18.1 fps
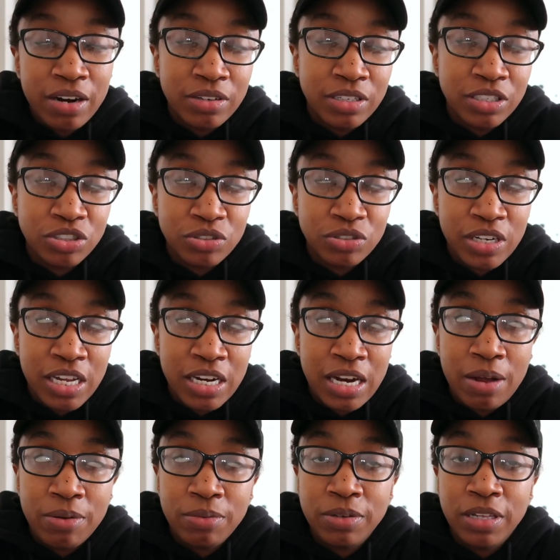the
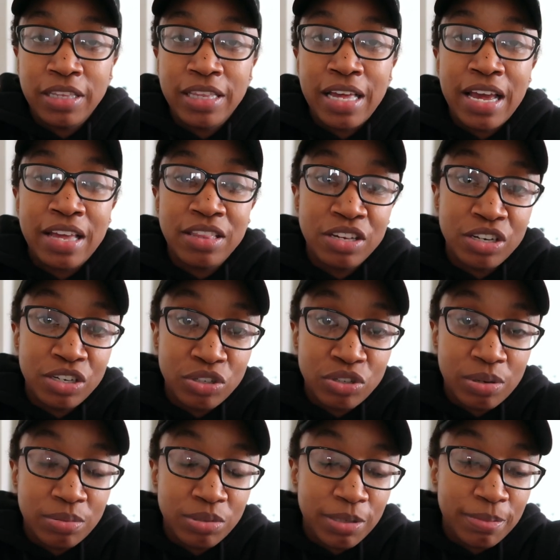screen. I will leave that in the
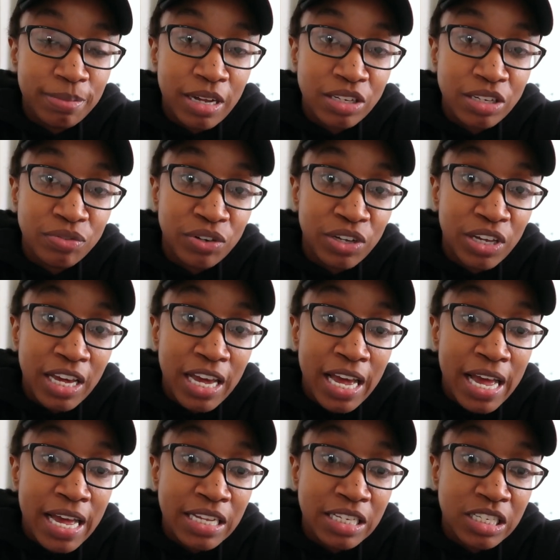description box for you
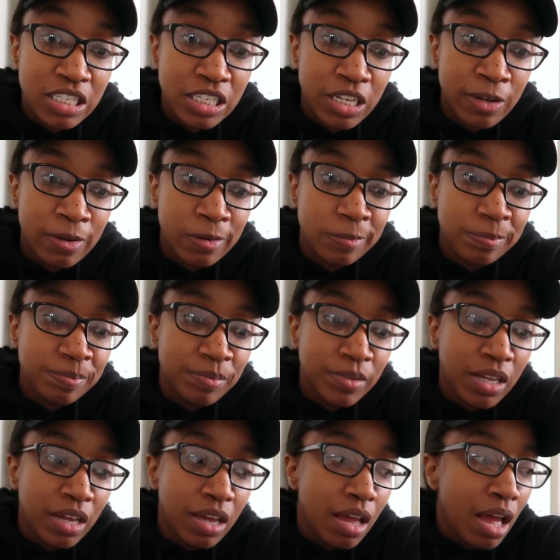guys. So
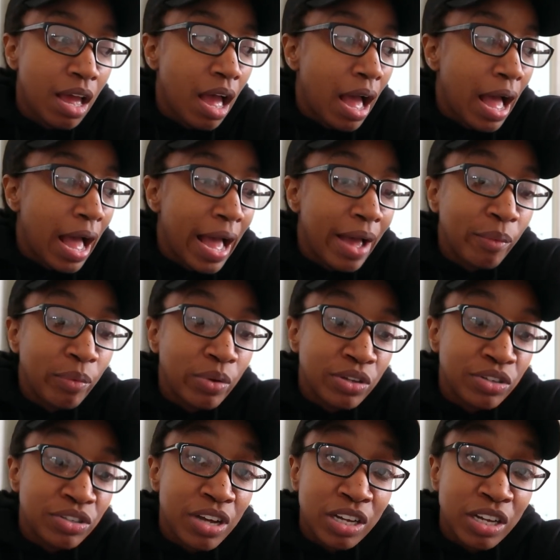I
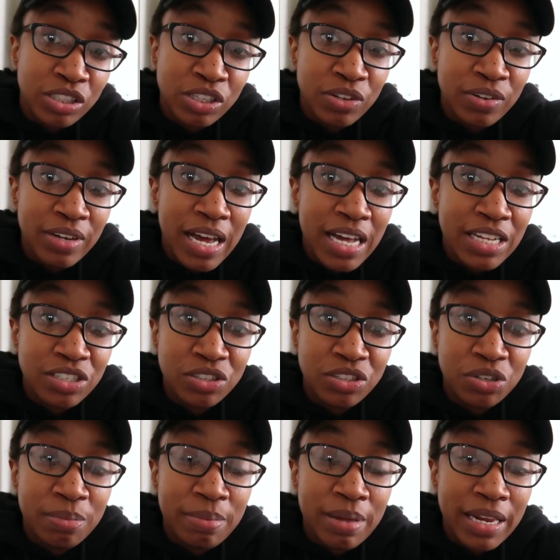will talk to you guys a
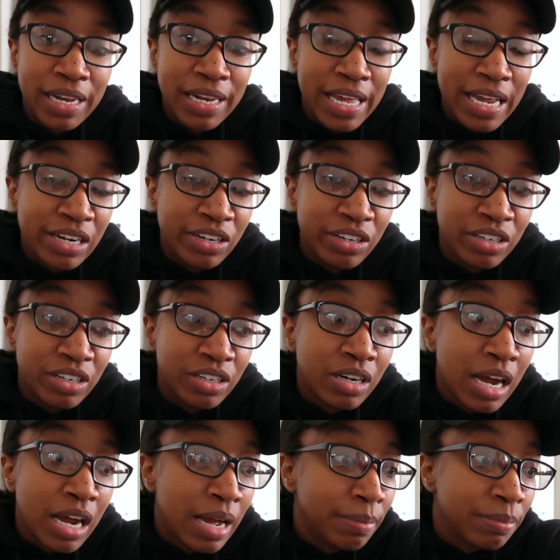little bit
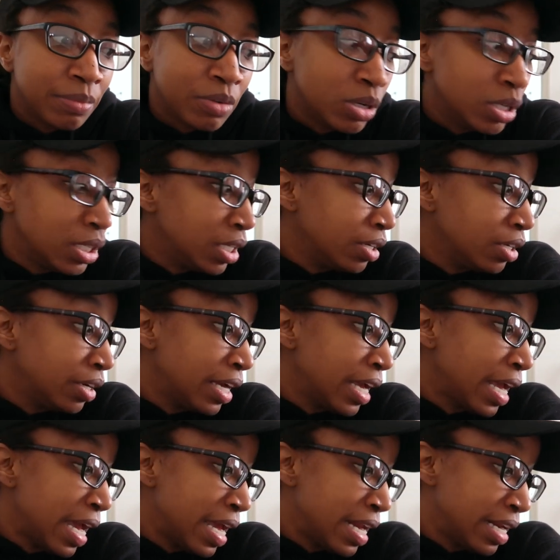later. I'm gonna go
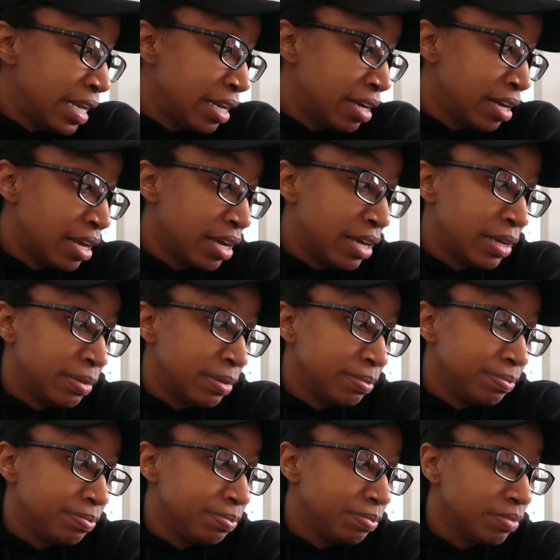ahead
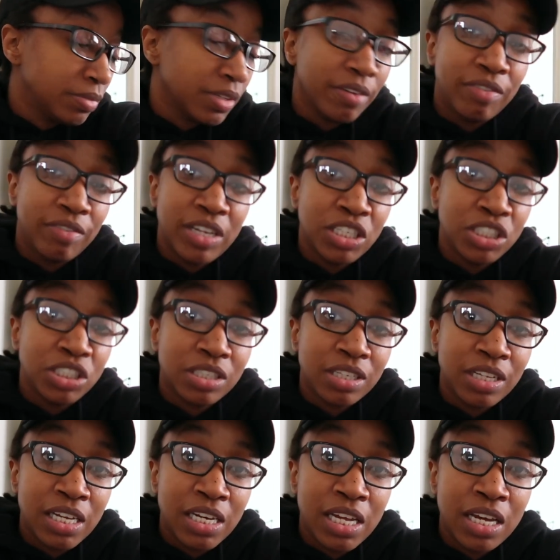and finish
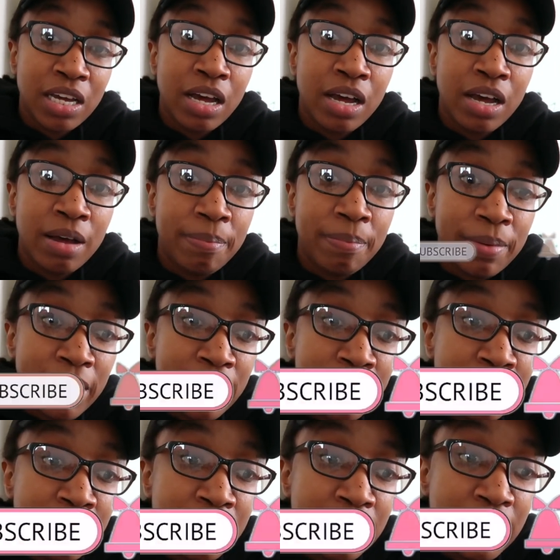cleaning up
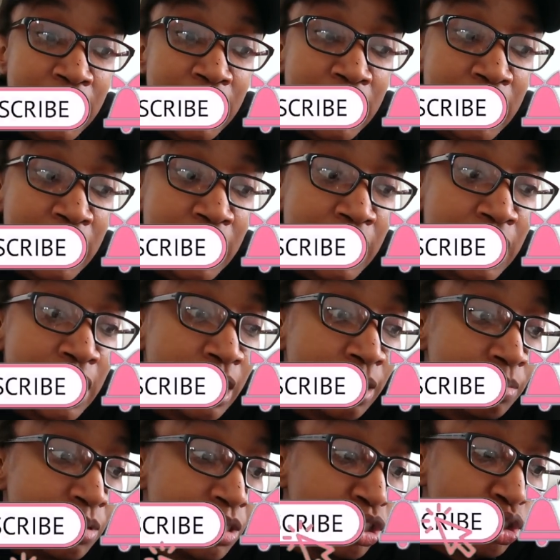and getting
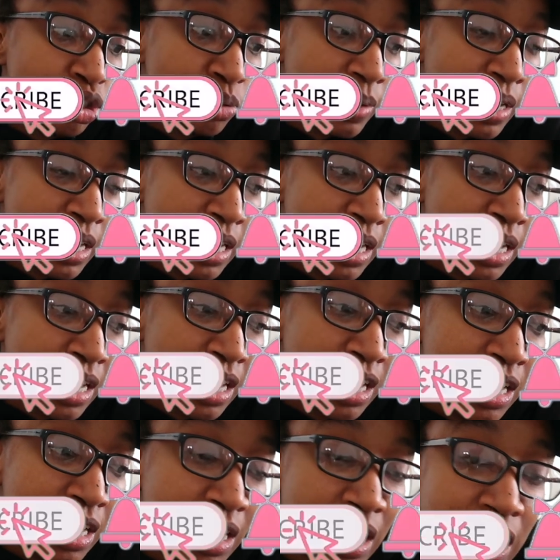him
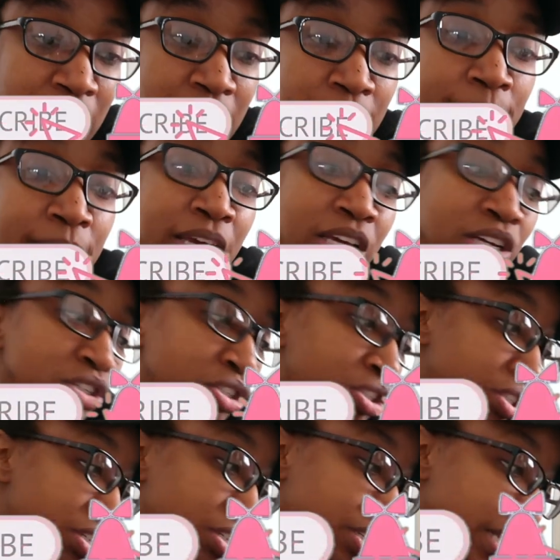situated and making
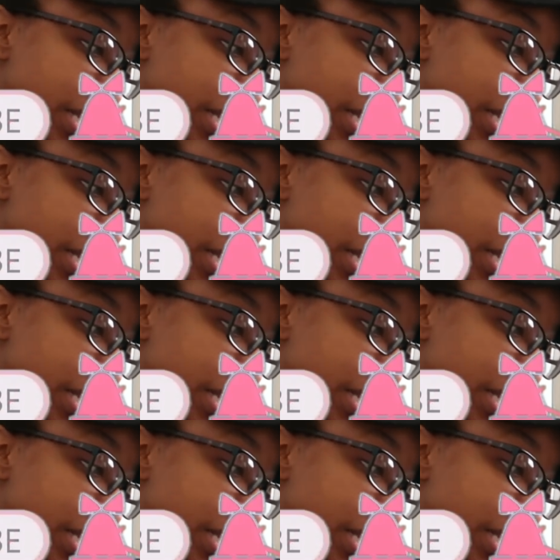sure